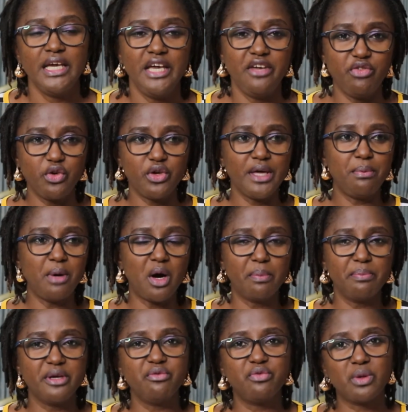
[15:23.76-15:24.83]
If you keep
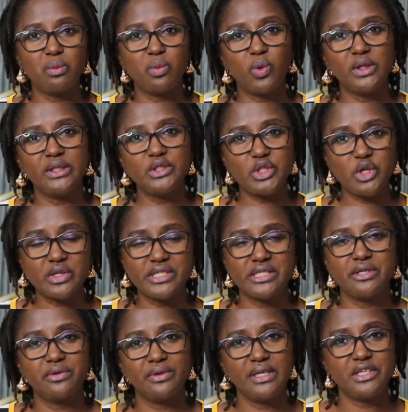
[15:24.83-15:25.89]
hopping from one
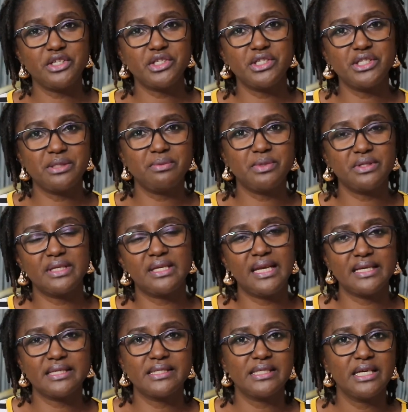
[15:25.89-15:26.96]
toxic relationship to the
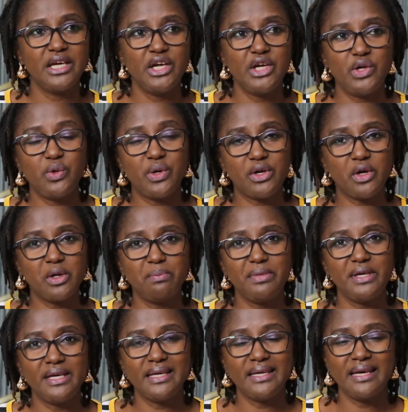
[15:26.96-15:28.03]
next, you are not
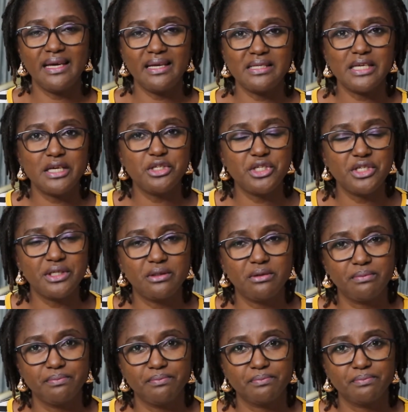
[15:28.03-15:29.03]
being intentional.